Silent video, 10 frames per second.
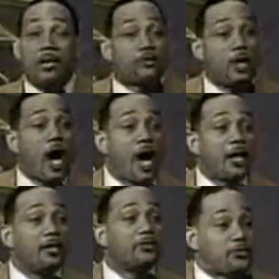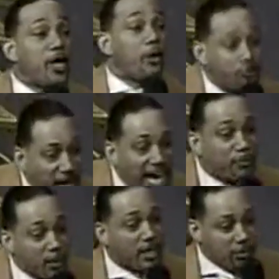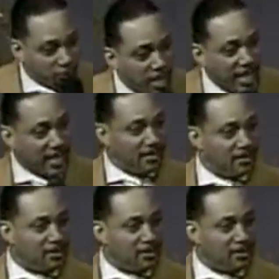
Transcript: because God still did what he said.